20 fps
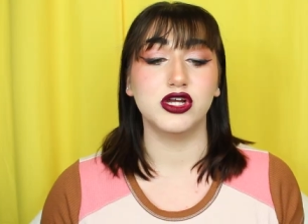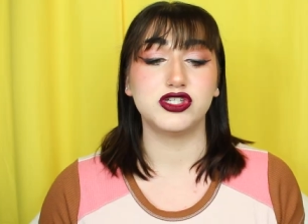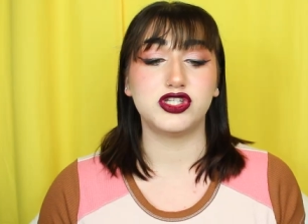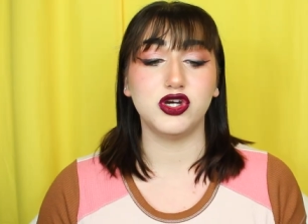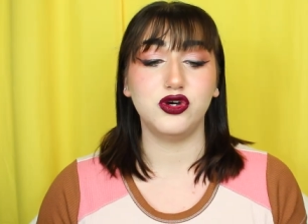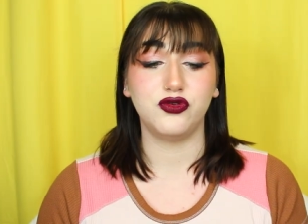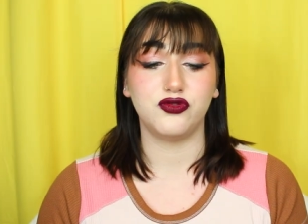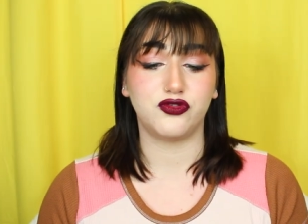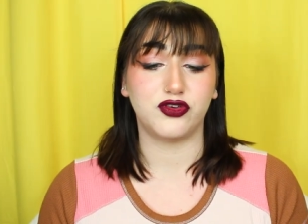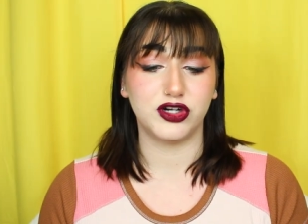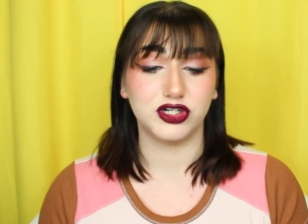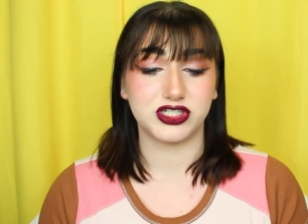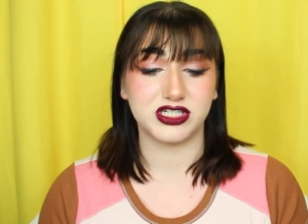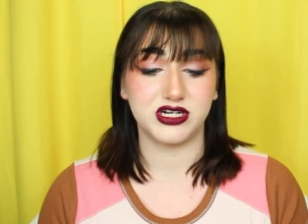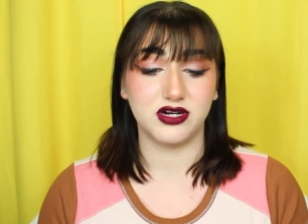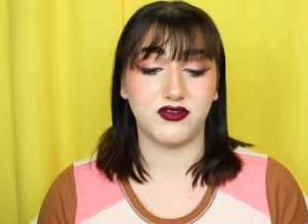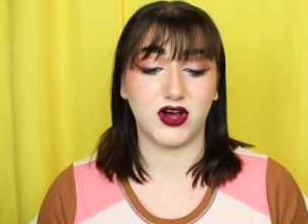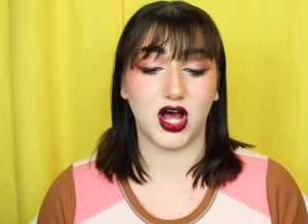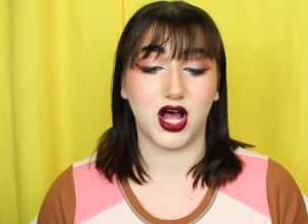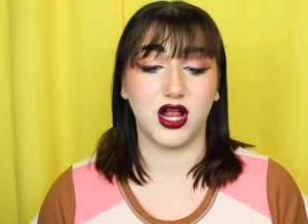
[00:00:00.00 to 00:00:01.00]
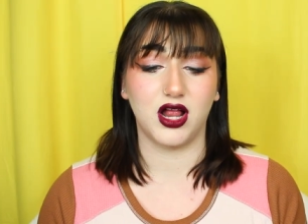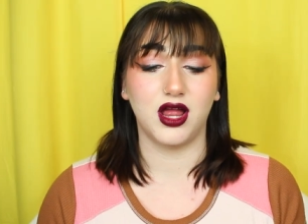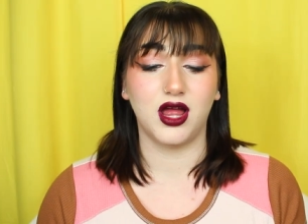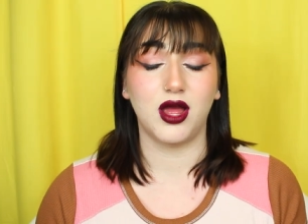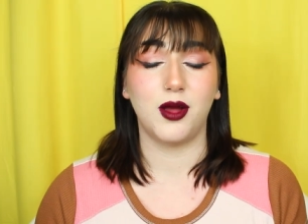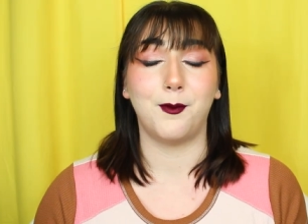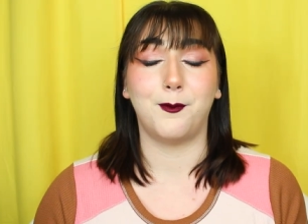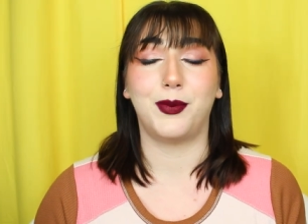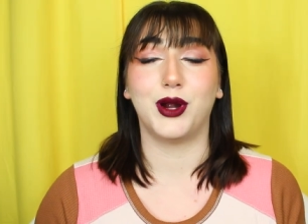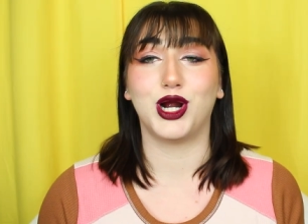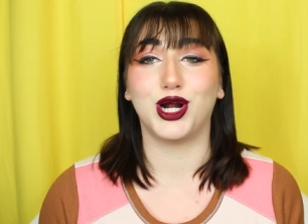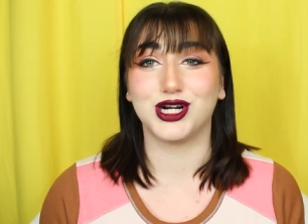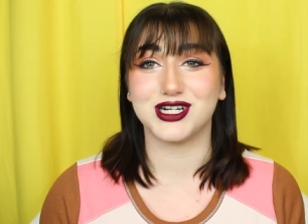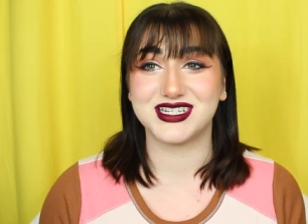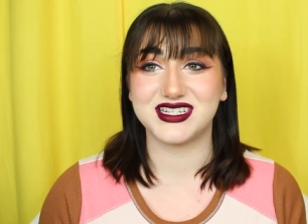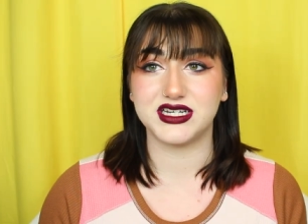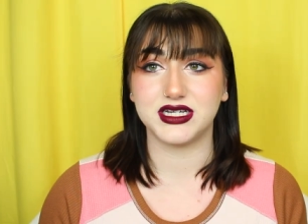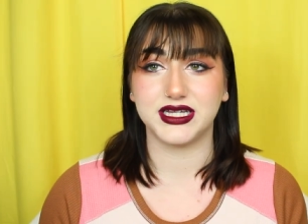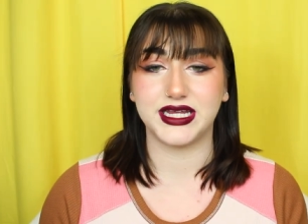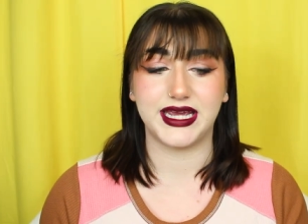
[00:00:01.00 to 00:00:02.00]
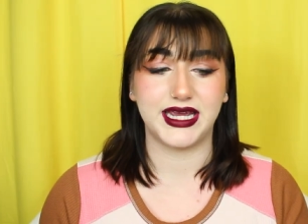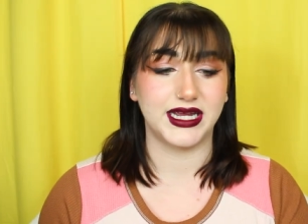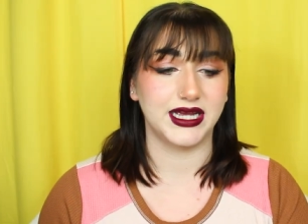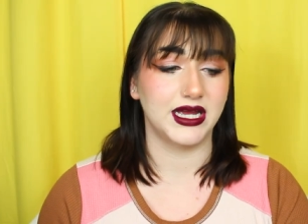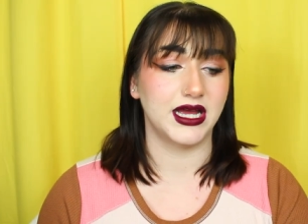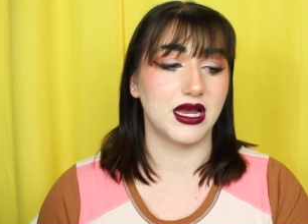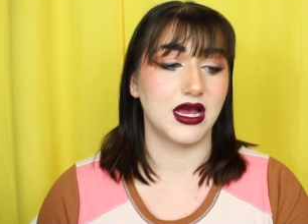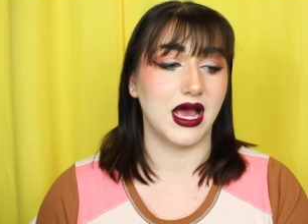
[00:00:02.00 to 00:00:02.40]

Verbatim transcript: So first of all, personally,